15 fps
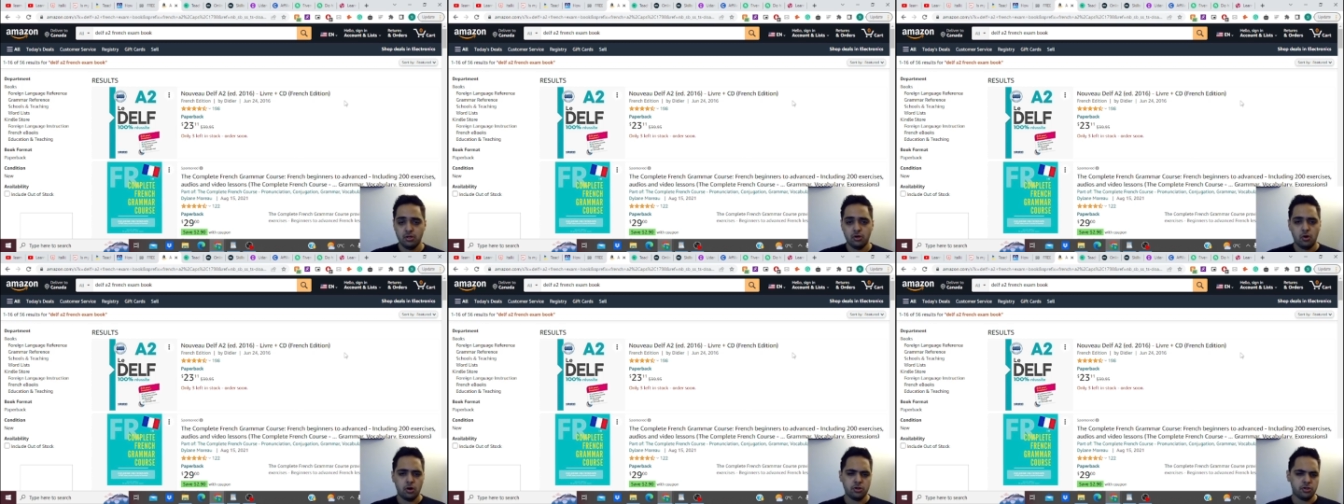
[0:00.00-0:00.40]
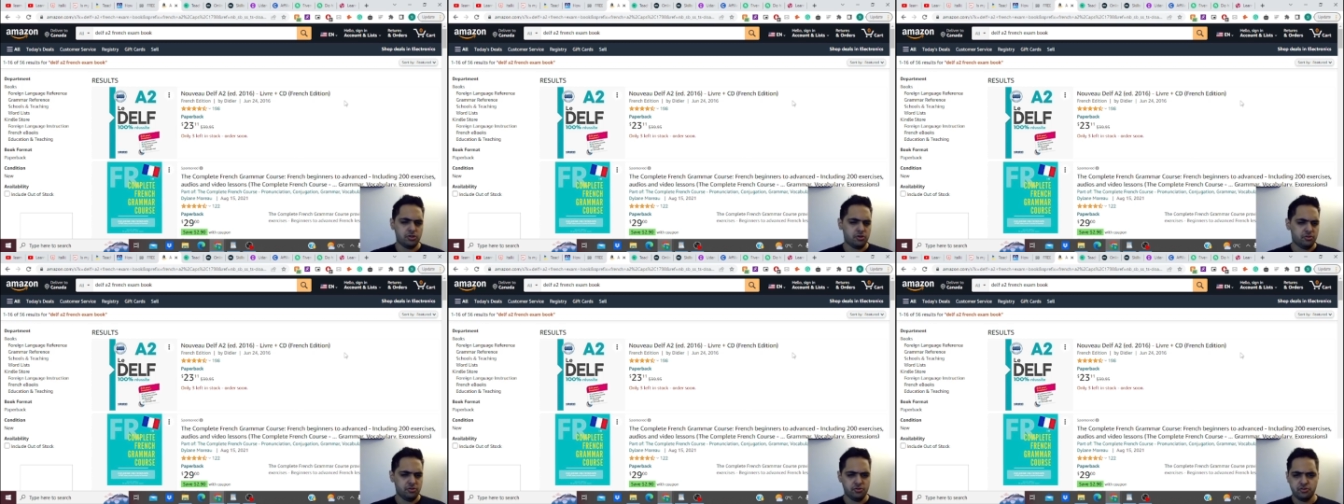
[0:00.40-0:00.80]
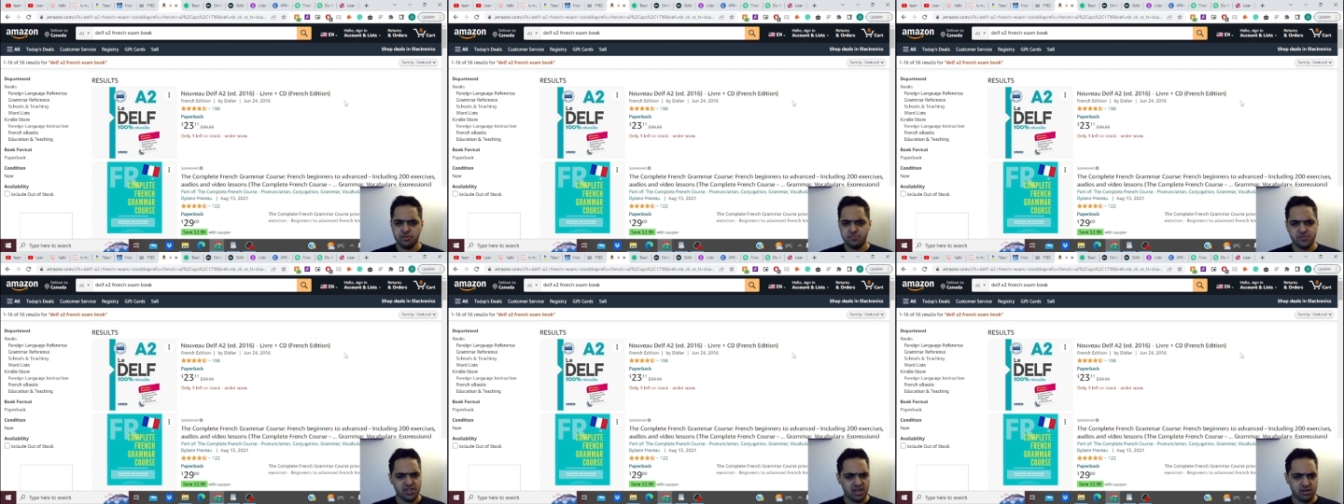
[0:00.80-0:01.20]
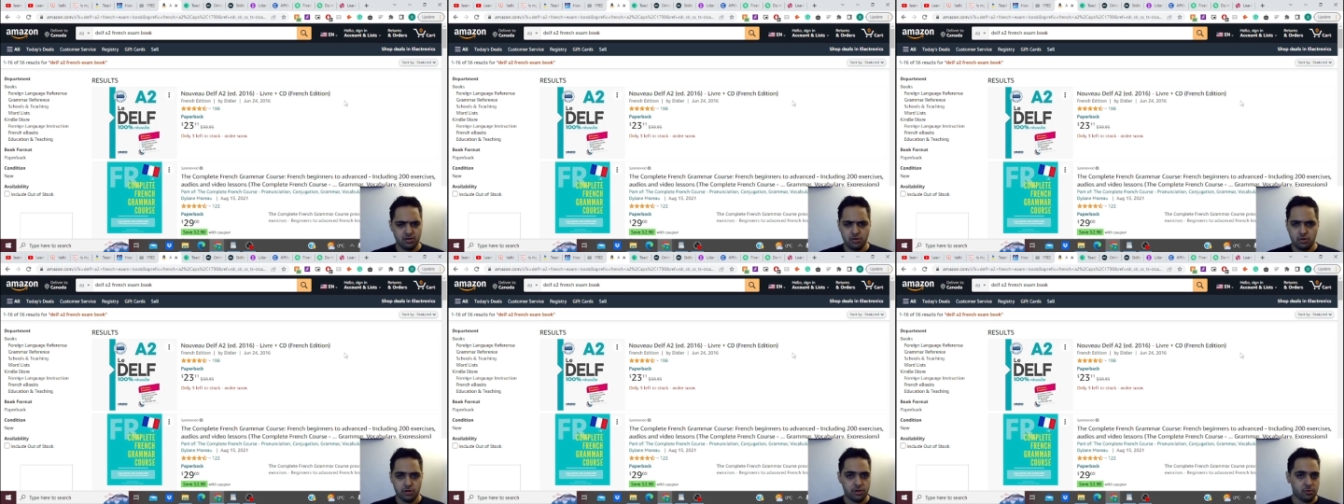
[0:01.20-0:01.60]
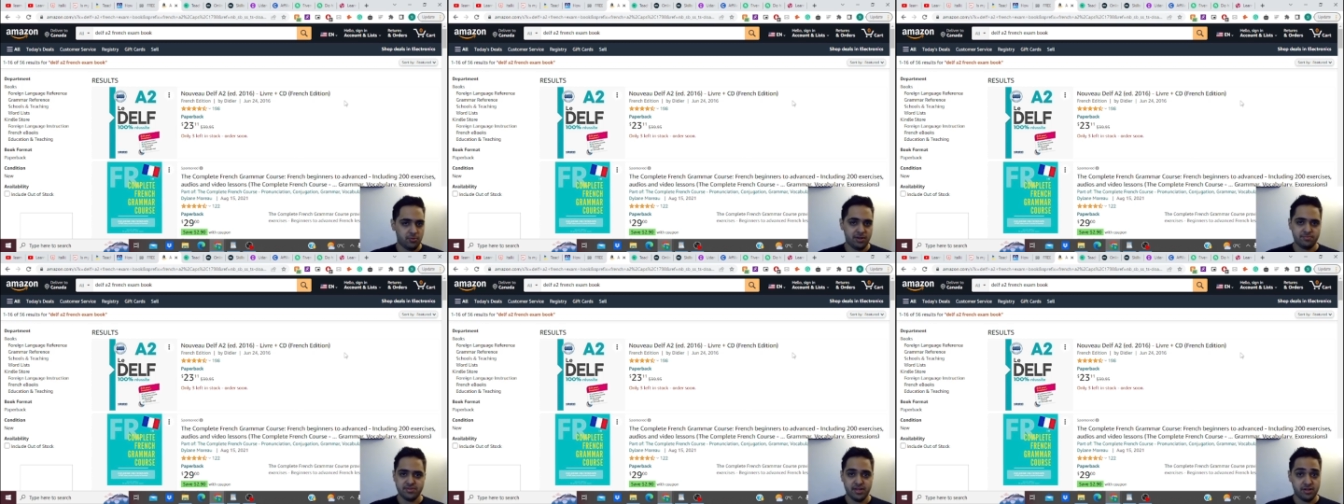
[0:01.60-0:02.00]
onto your YouTube channel or your
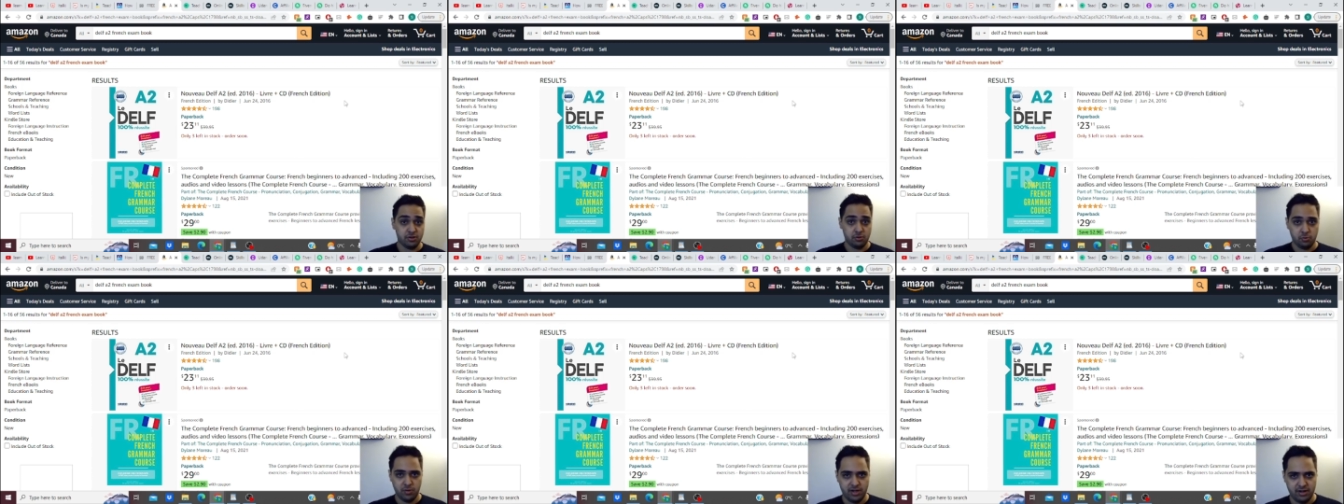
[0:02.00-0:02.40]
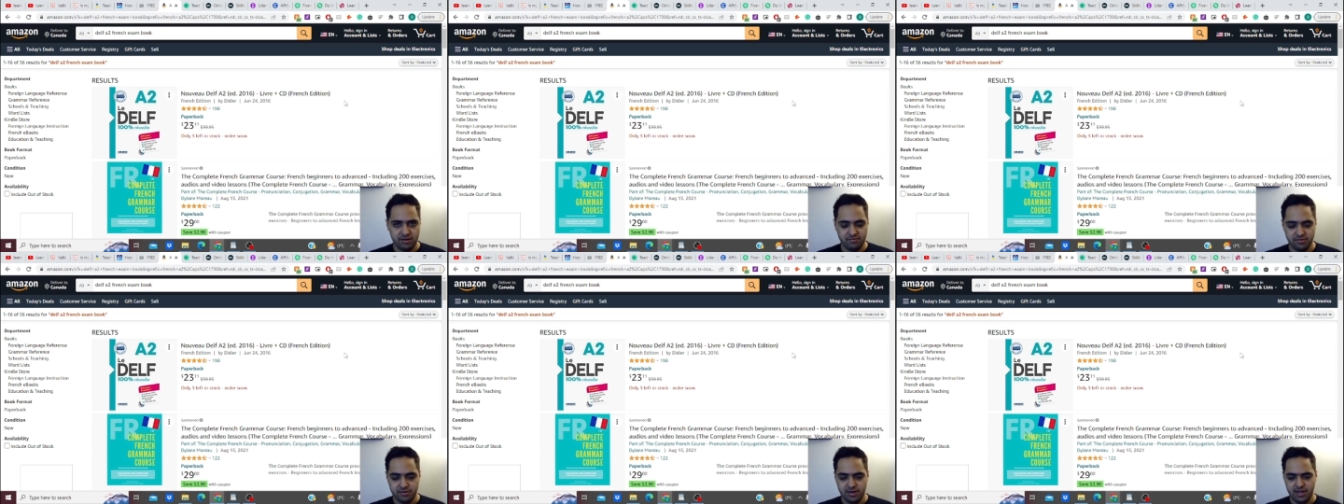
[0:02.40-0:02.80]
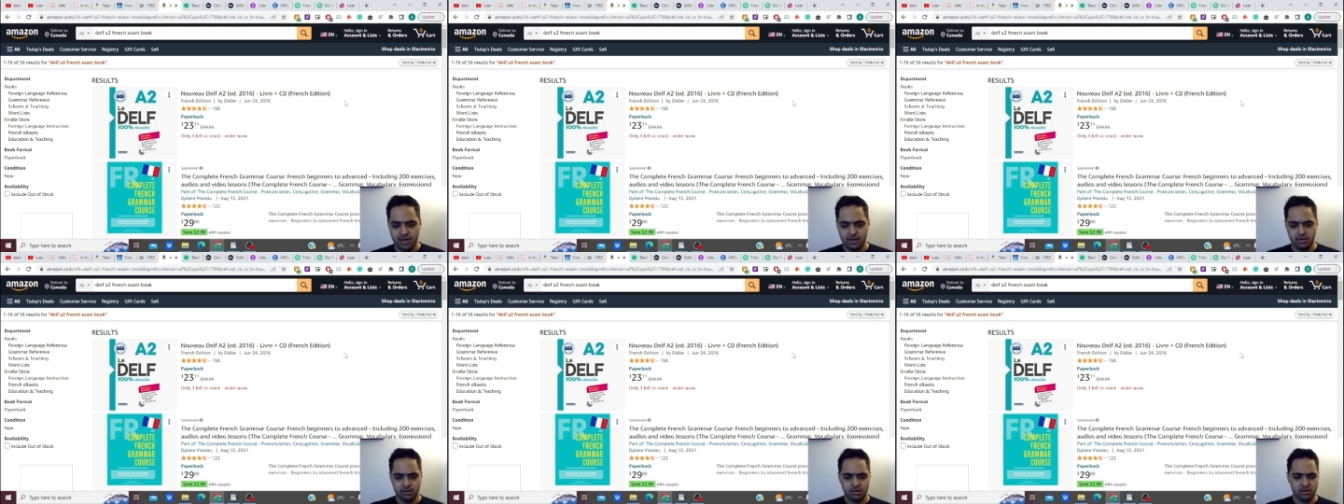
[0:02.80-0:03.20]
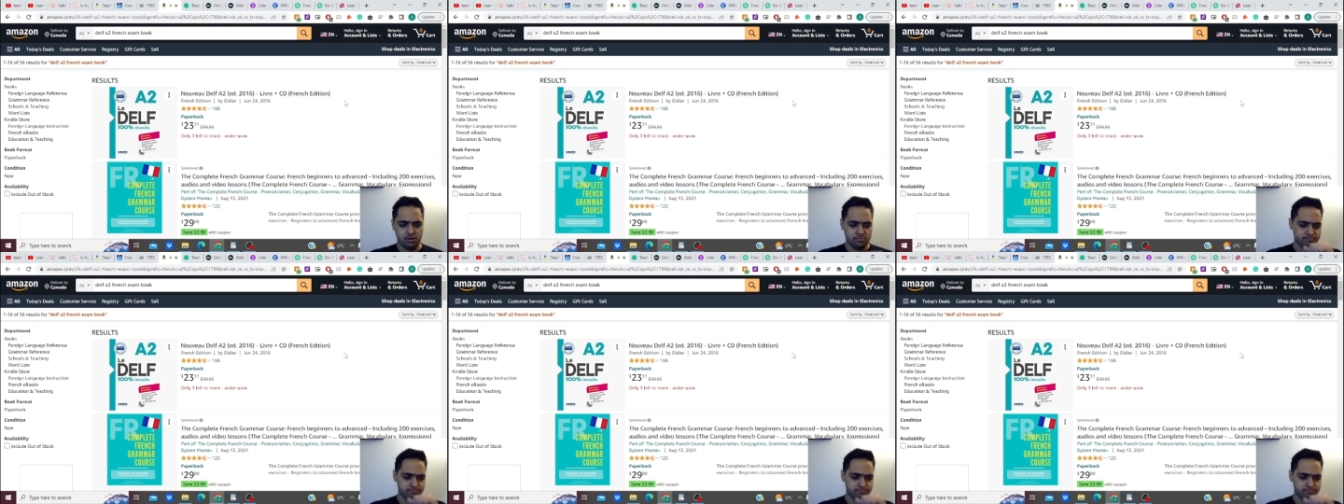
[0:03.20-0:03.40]
website or wherever. And